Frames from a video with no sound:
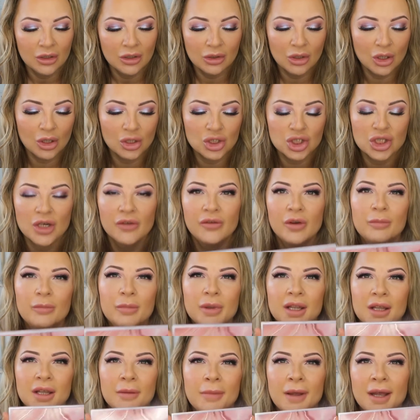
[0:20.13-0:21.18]
launch of a
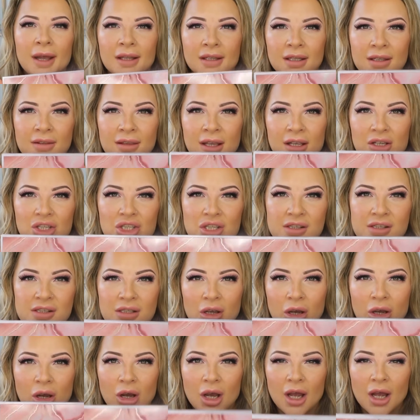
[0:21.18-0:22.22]
bigger palette that she's
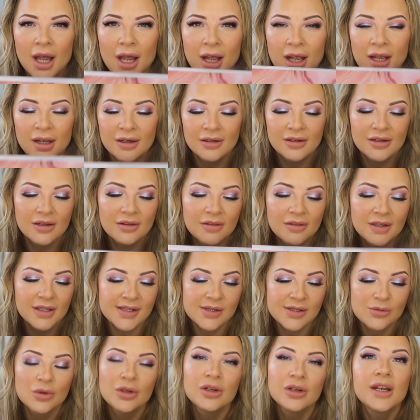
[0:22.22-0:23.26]
got, and
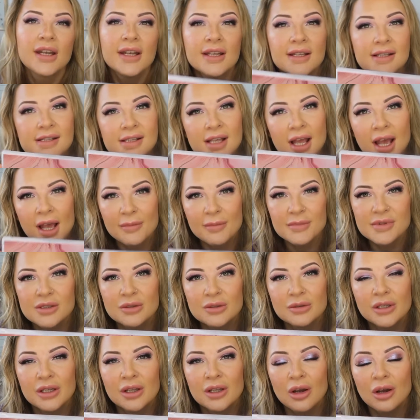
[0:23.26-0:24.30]
this one is
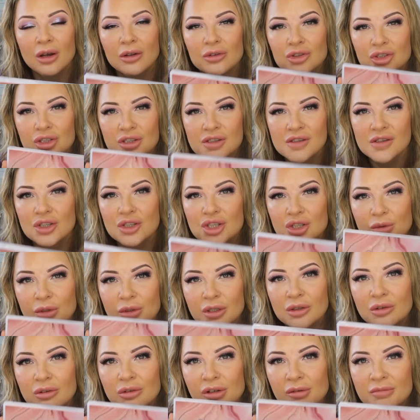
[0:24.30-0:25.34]
absolutely gorgeous. The
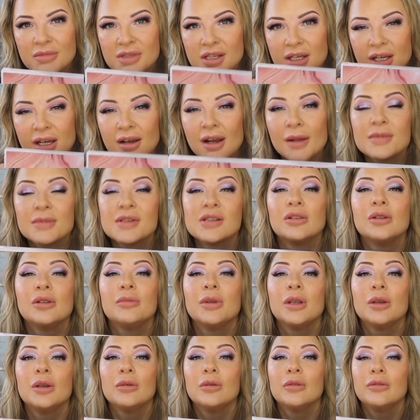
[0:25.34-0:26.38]
duochromes in here are absolutely
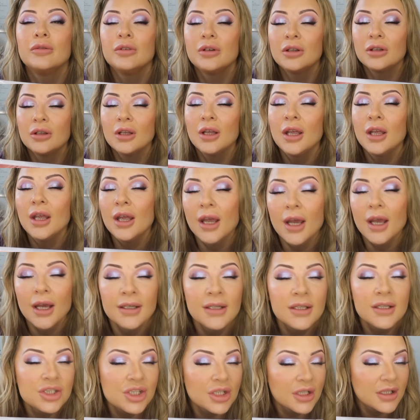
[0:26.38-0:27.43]
beautiful,
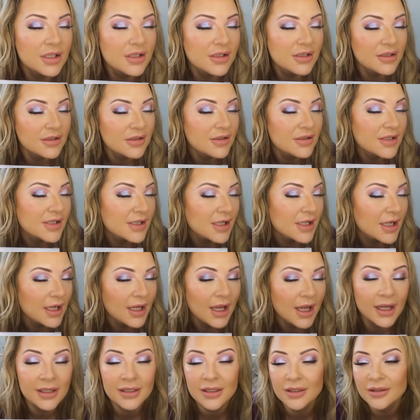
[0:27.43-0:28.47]
and as you can
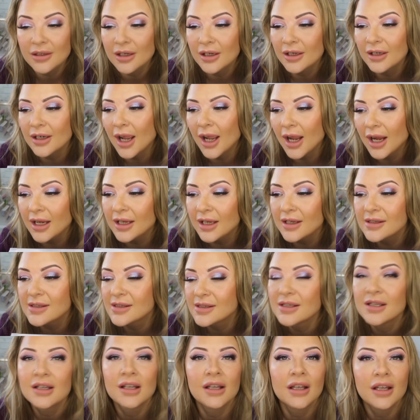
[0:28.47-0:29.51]
see, I did a
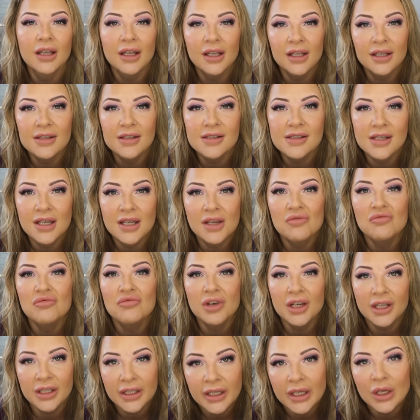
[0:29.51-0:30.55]
nice, easy,
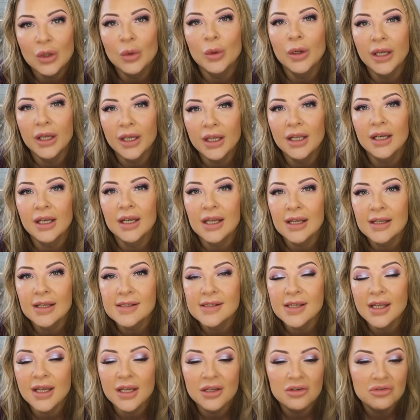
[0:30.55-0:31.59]
really quick and
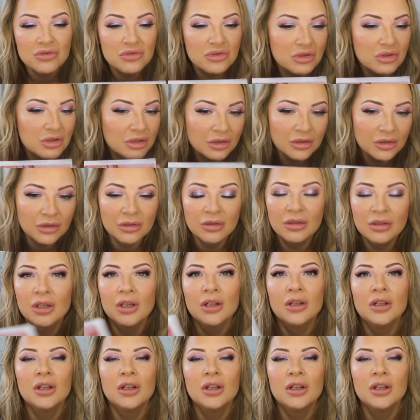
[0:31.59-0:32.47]
easy, no